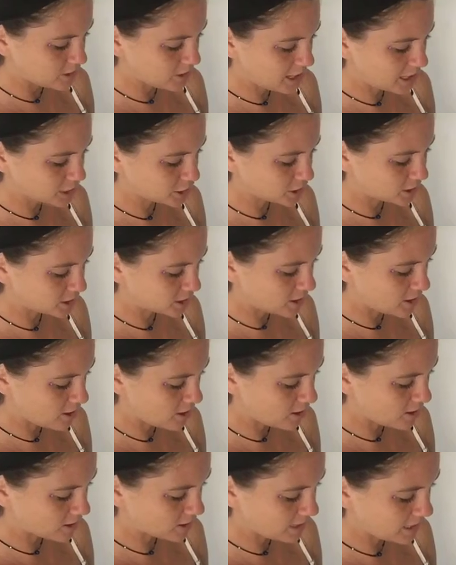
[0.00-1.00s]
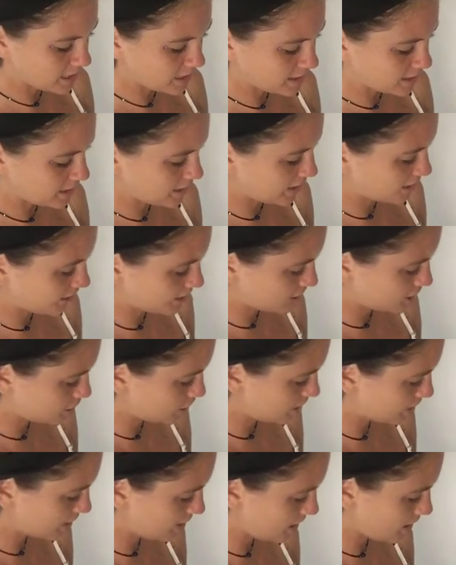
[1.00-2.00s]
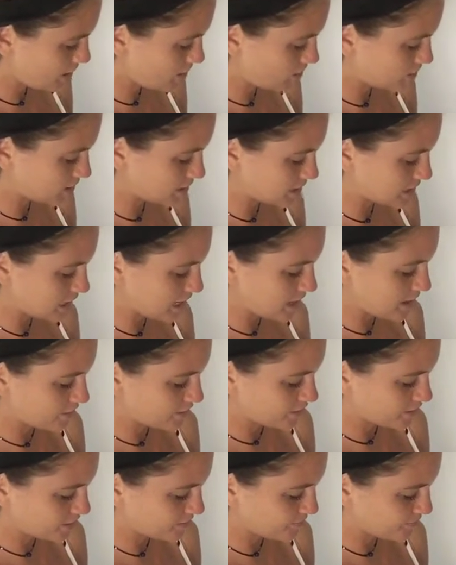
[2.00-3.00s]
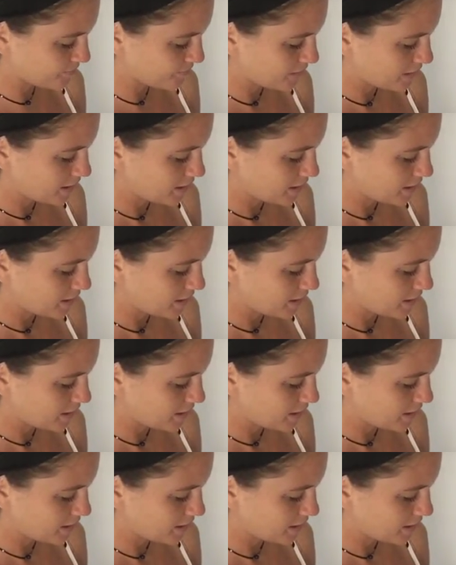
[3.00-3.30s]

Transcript: crush the garlic and the chili all together.